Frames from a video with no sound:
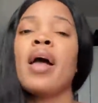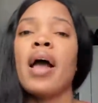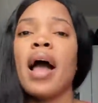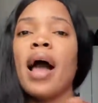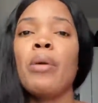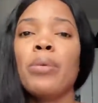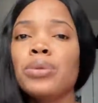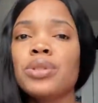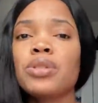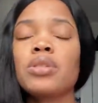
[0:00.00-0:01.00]
I
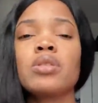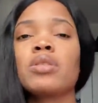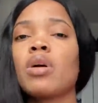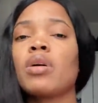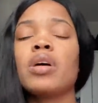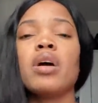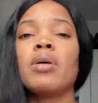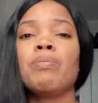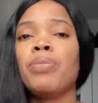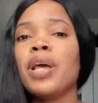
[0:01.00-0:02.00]
won't
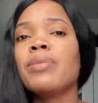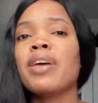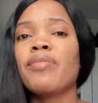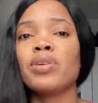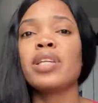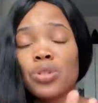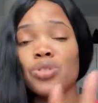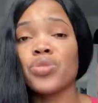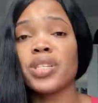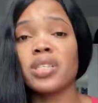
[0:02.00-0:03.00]
blame them for that
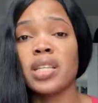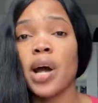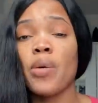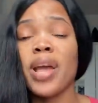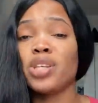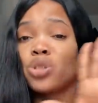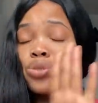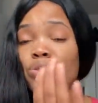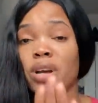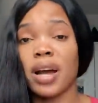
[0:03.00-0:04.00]
straight now, and show
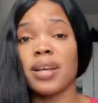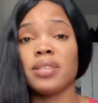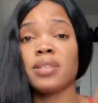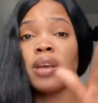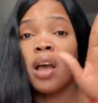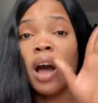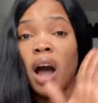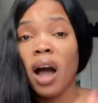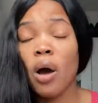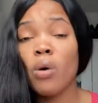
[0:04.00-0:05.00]
you guys
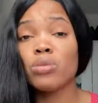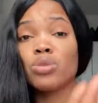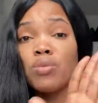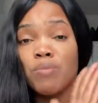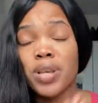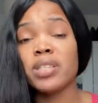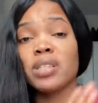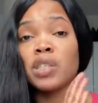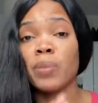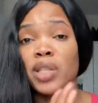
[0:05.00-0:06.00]
how to mix
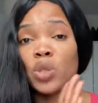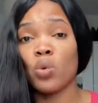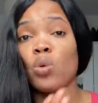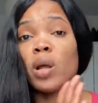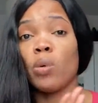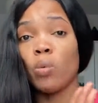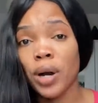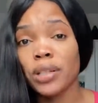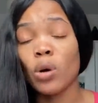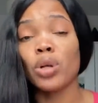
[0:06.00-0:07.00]
this particular
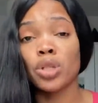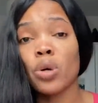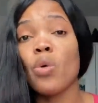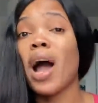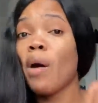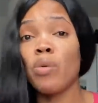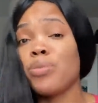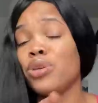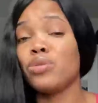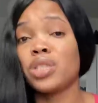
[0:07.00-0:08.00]
one, although I will be
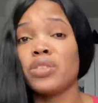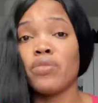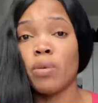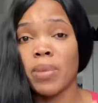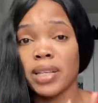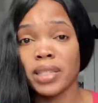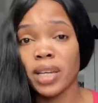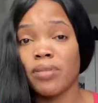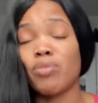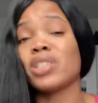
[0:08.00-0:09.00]
using it for
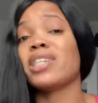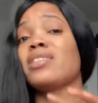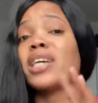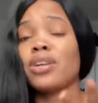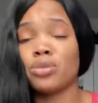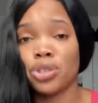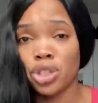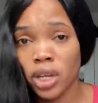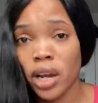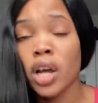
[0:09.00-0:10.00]
myself. But I decided to
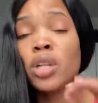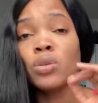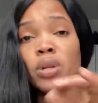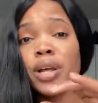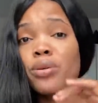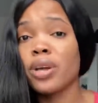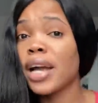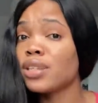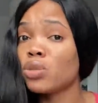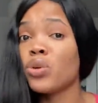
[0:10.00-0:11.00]
share to let you
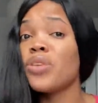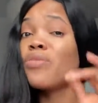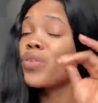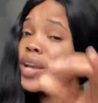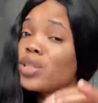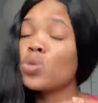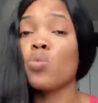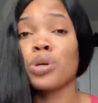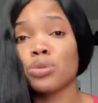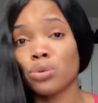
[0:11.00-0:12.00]
guys know, in case you
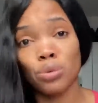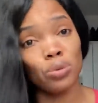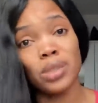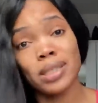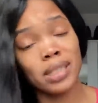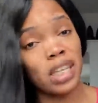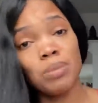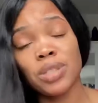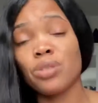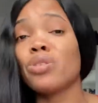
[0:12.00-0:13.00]
want to do the same
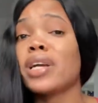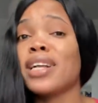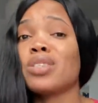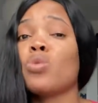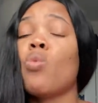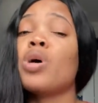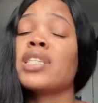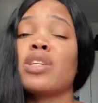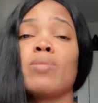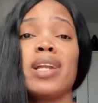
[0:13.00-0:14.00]
thing, you guys know what
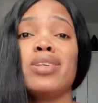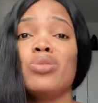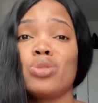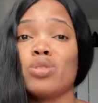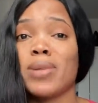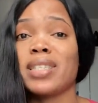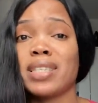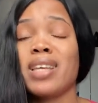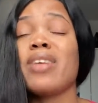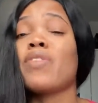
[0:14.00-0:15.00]
I normally use on my
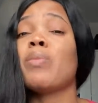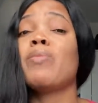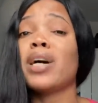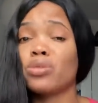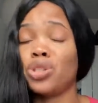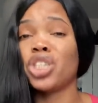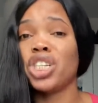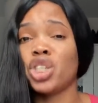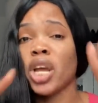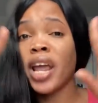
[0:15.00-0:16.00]
skin if I'm about to change